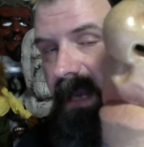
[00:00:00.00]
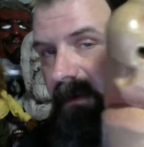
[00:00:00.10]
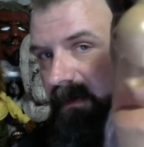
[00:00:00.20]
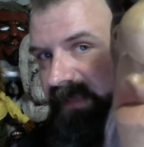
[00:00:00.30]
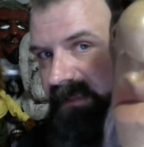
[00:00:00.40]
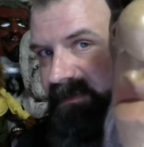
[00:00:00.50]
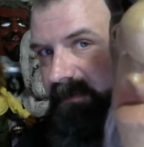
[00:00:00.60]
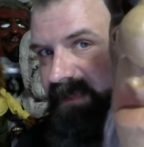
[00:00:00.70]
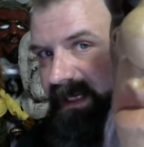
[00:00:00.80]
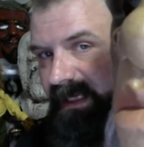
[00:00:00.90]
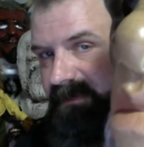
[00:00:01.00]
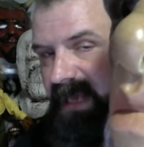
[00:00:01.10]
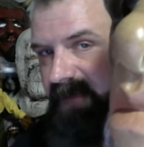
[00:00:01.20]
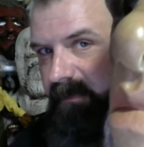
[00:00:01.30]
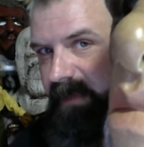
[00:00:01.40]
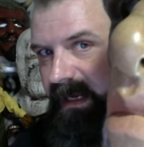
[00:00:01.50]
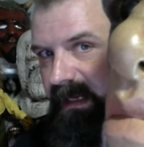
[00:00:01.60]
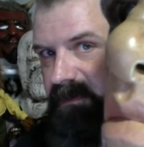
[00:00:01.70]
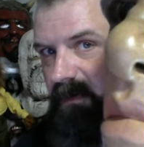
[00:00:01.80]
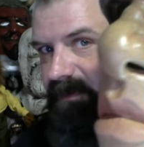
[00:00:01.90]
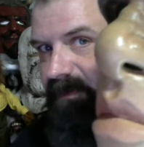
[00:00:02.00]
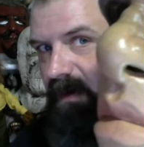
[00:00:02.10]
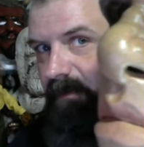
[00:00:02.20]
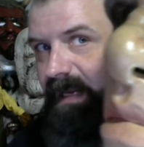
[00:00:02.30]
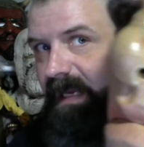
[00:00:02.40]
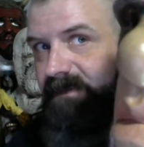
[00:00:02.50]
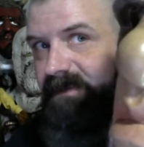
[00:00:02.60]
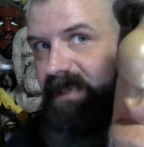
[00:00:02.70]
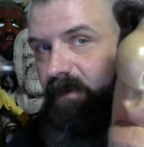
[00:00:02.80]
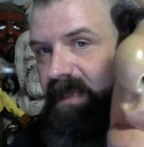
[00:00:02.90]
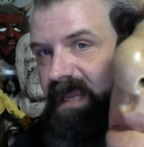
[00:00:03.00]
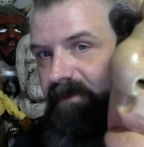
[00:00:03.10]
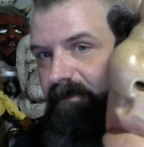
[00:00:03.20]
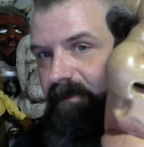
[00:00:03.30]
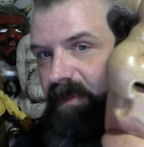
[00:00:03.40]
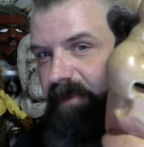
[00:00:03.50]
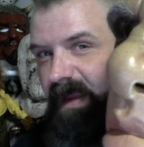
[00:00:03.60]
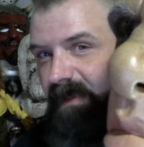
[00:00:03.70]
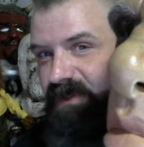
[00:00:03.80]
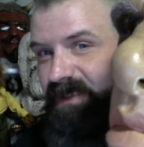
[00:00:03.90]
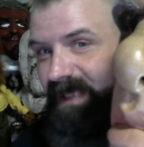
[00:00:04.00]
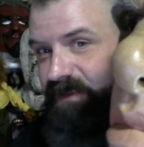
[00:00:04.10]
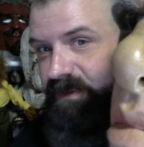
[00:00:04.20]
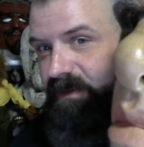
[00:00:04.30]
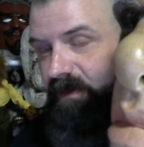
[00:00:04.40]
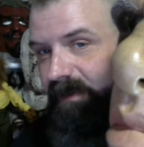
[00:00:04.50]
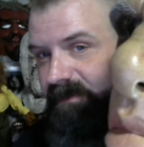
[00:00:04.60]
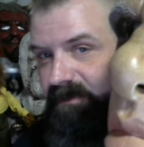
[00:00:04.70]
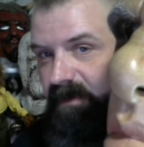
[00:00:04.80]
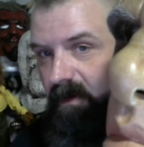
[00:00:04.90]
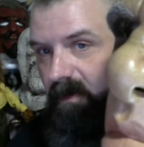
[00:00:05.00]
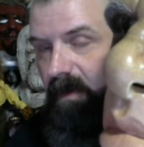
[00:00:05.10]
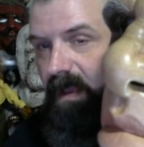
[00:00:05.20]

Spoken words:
know if that seems like it's every mask or certain masks. I really haven't really paid much attention to it. So,